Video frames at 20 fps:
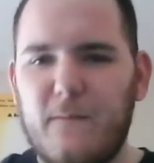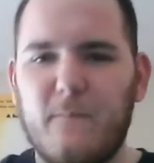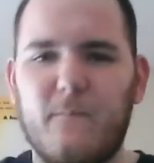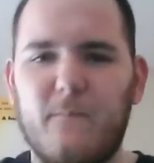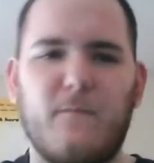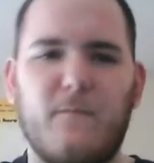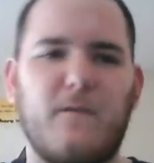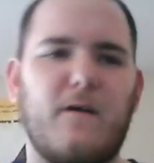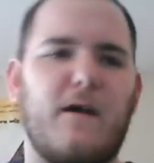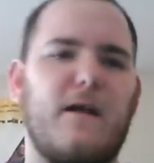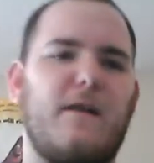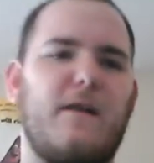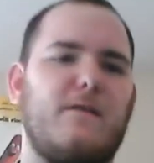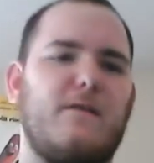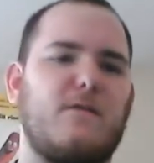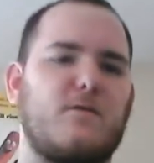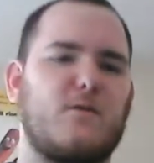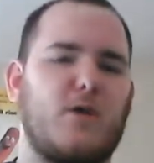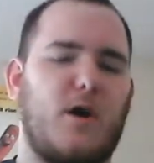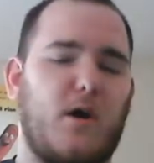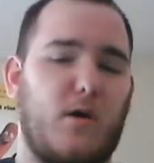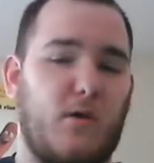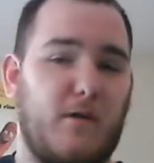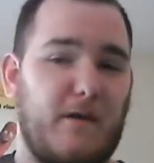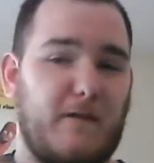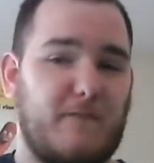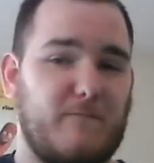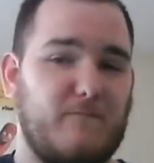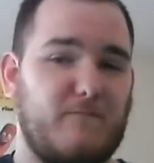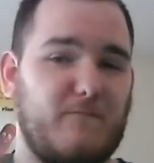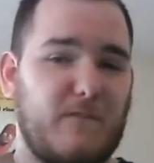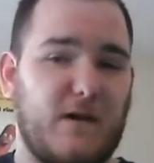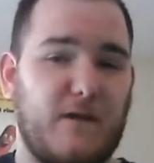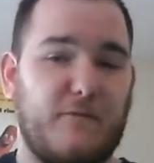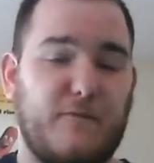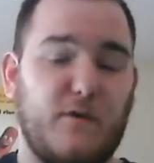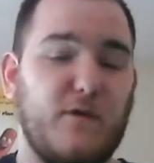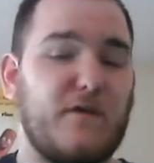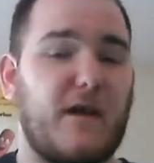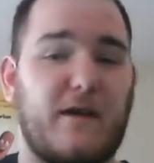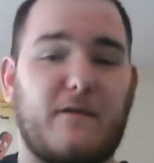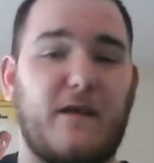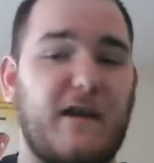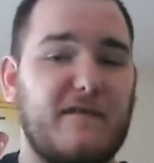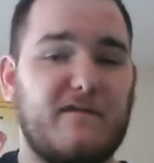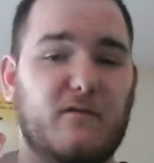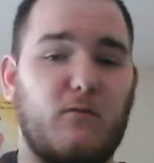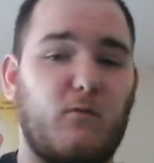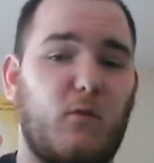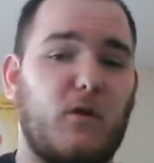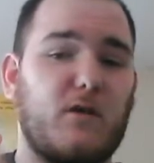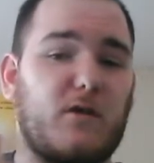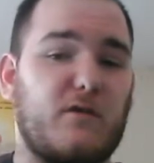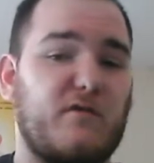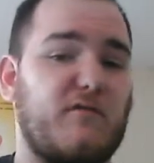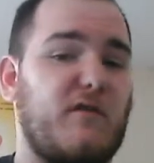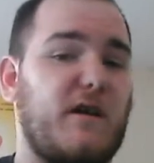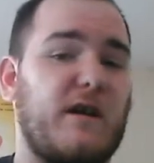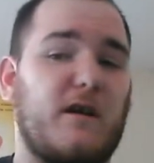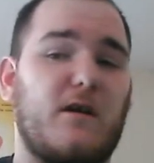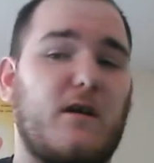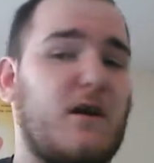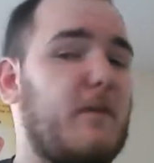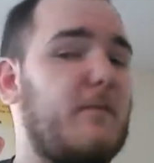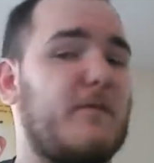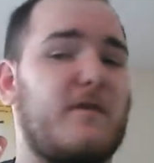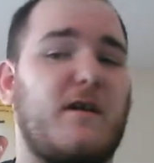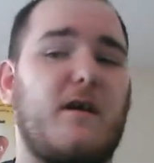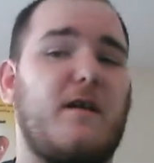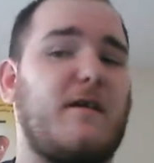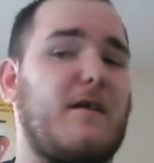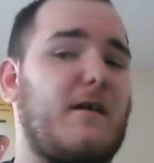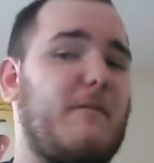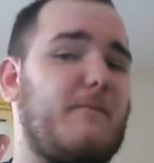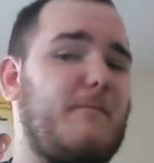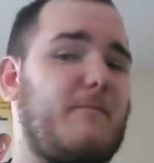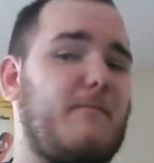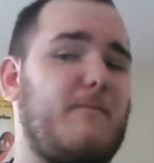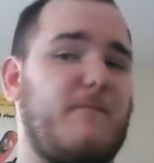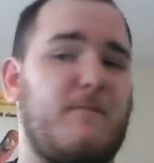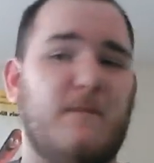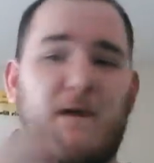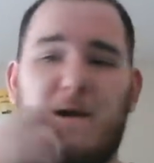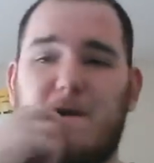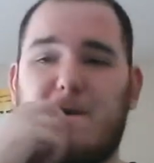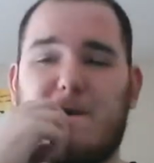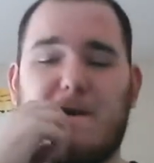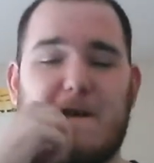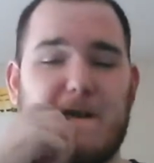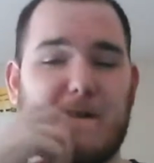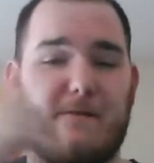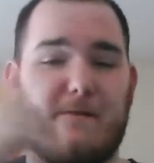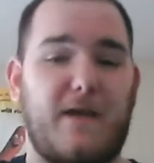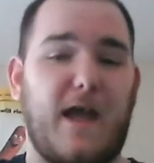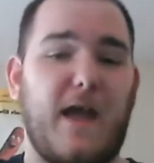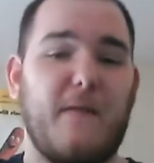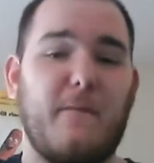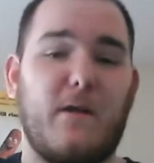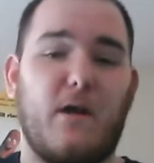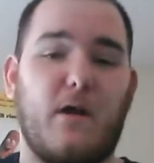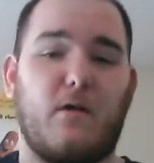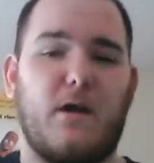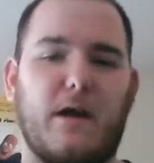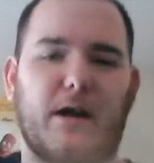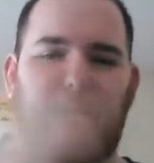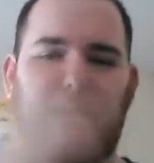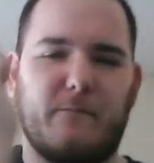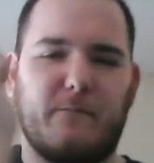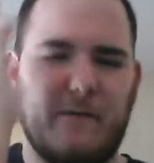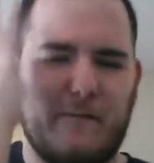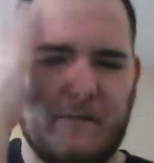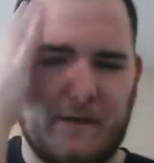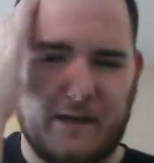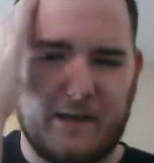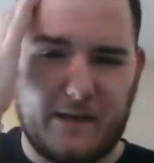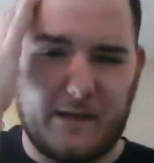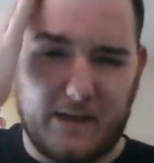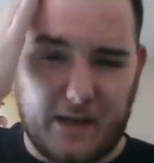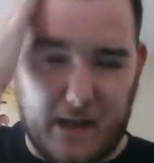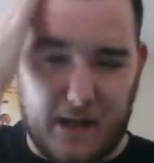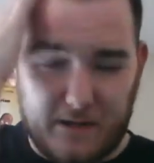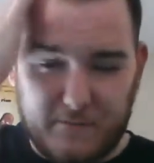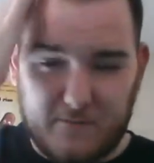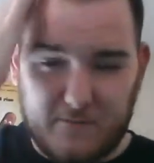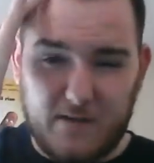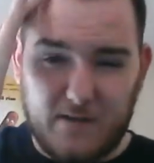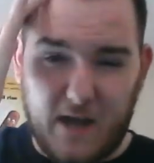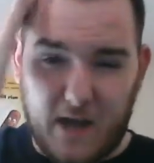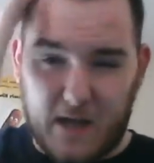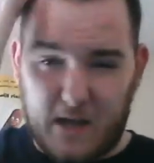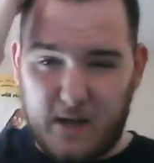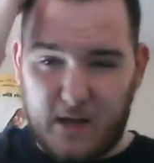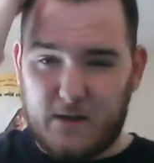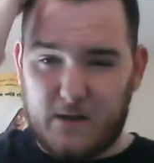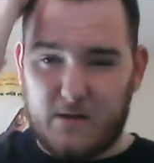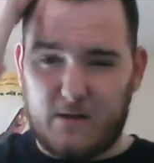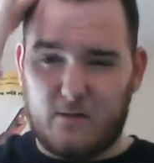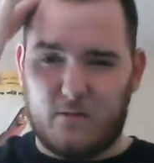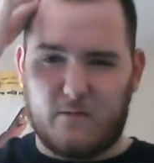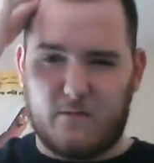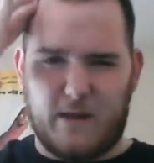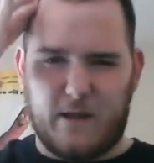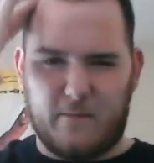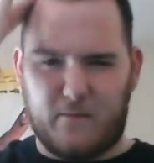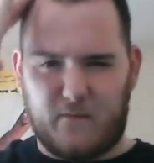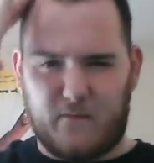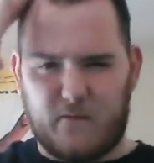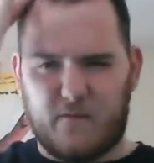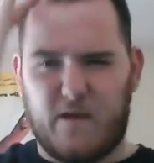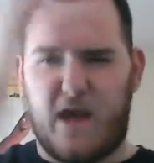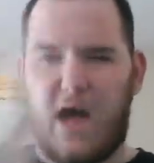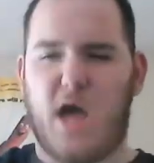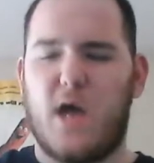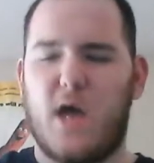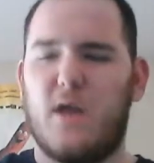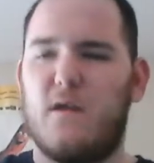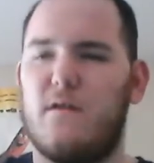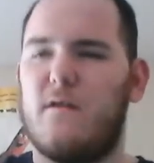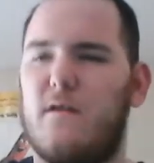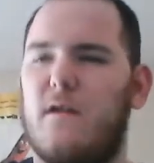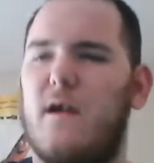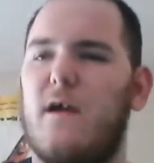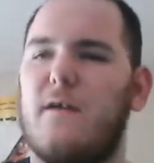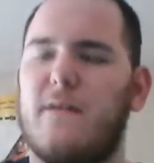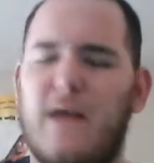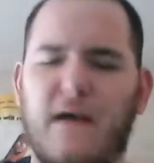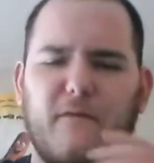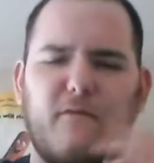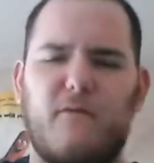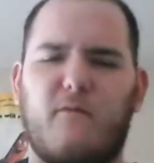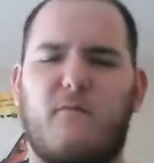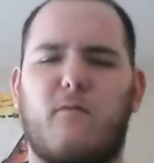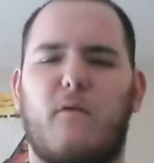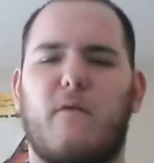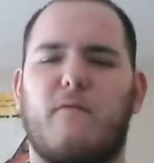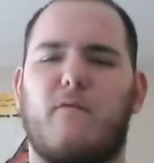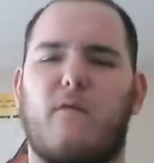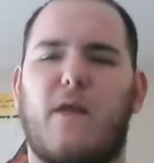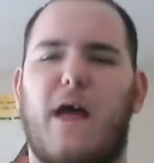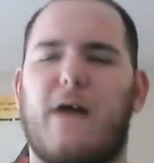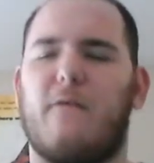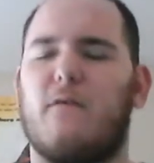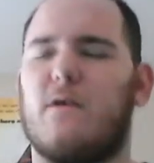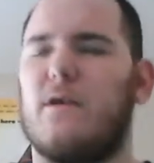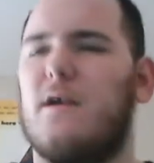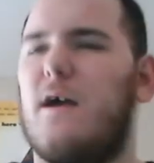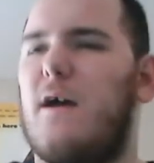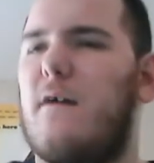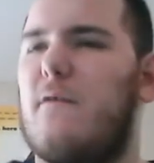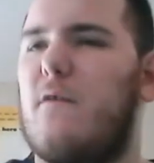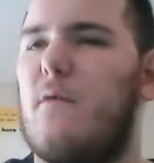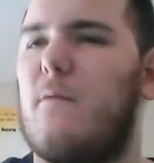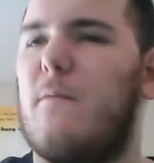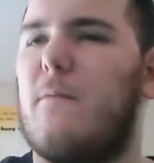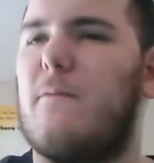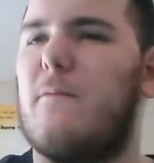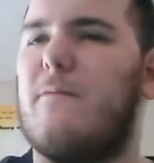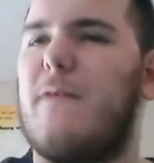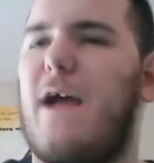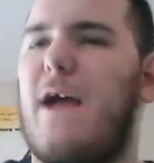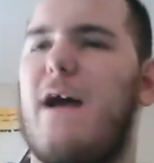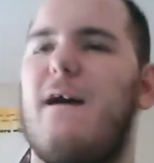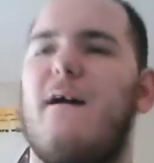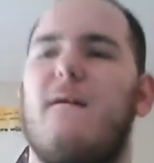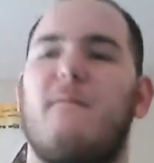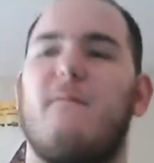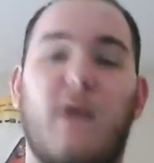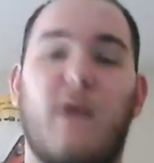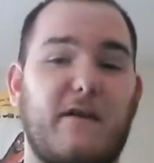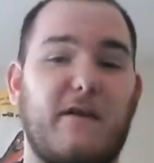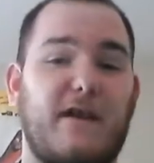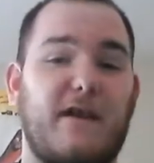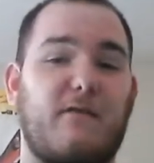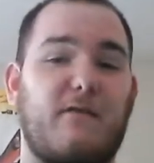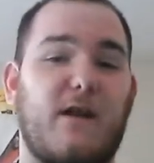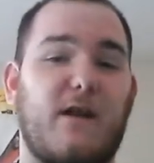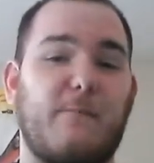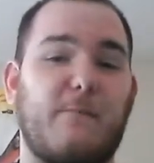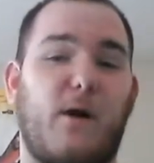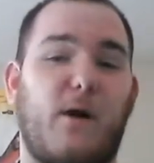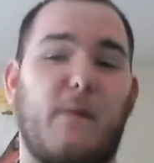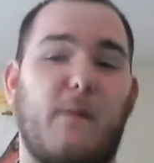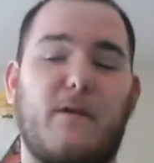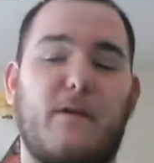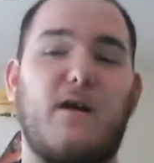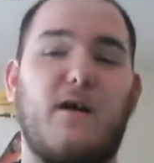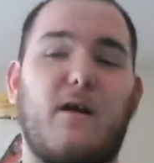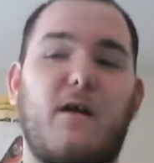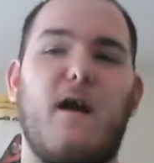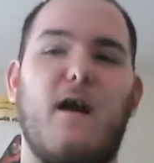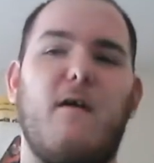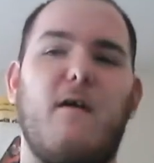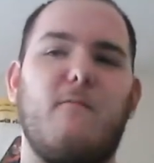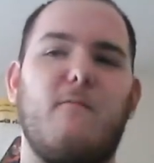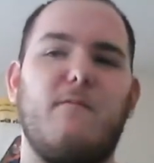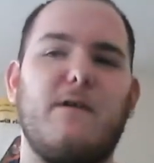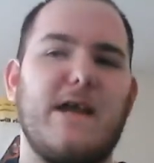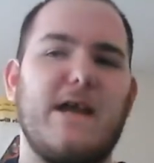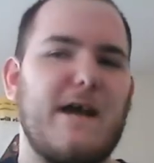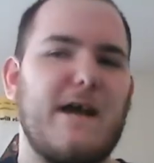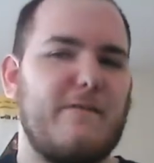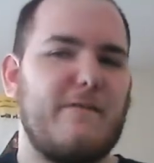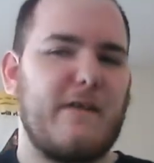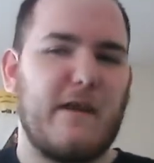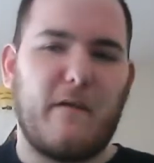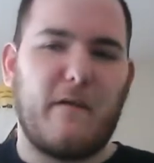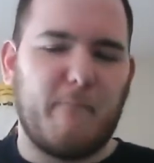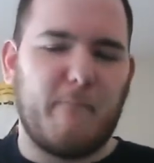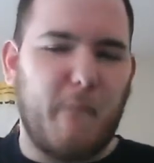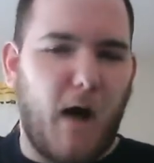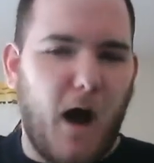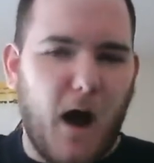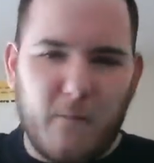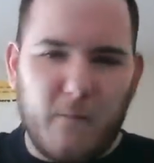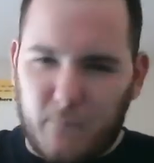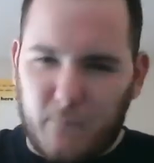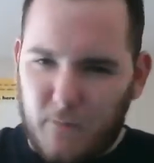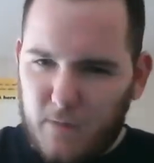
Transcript: but go a few times, not just one per twice, a couple times, and cameo, but I'm leaving yesterday, or the day before that. Yeah, the fourth for that one. So, yeah, Gunn and Craig Bomb, because we have a bomb